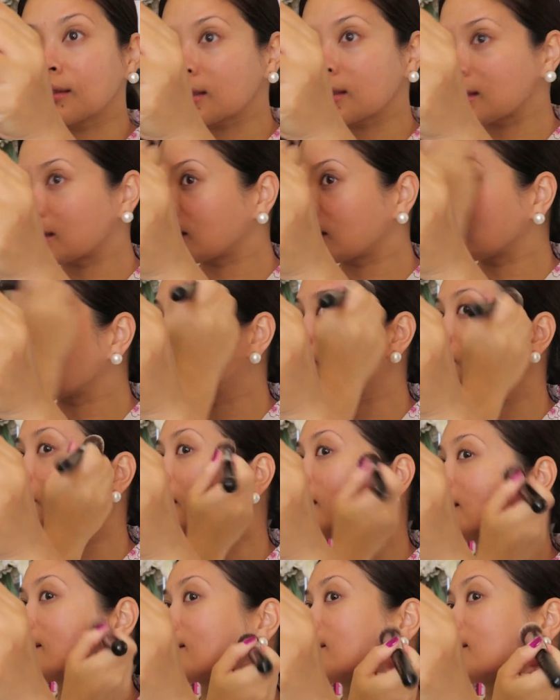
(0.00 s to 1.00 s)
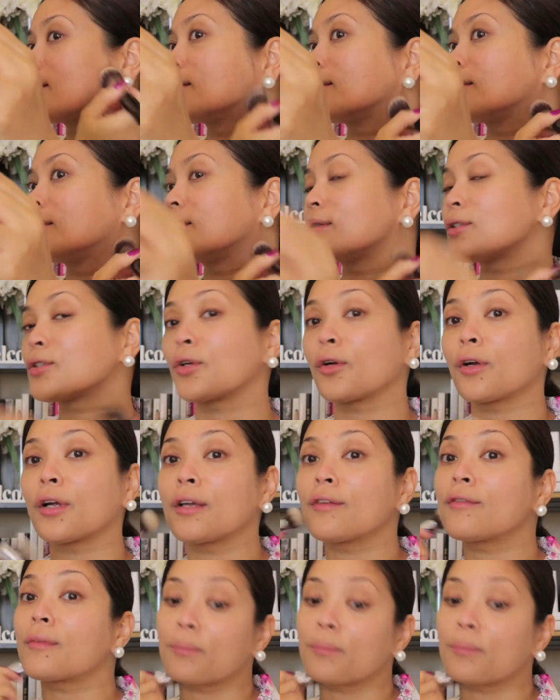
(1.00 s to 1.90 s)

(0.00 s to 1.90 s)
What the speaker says: Setting the base. Sorry,